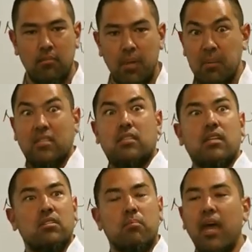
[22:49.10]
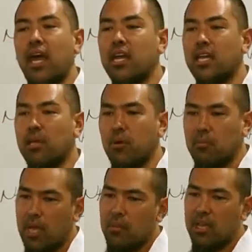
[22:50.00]
maybe it's not so panicky,
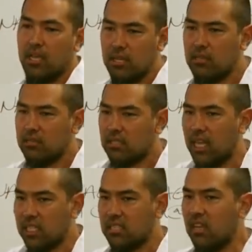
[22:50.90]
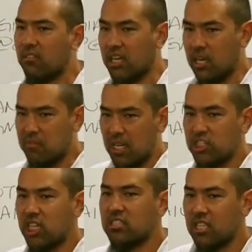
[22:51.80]
but maybe it's Thanksgiving and I'm
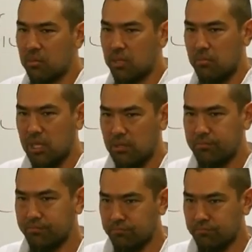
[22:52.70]
digesting a big meal.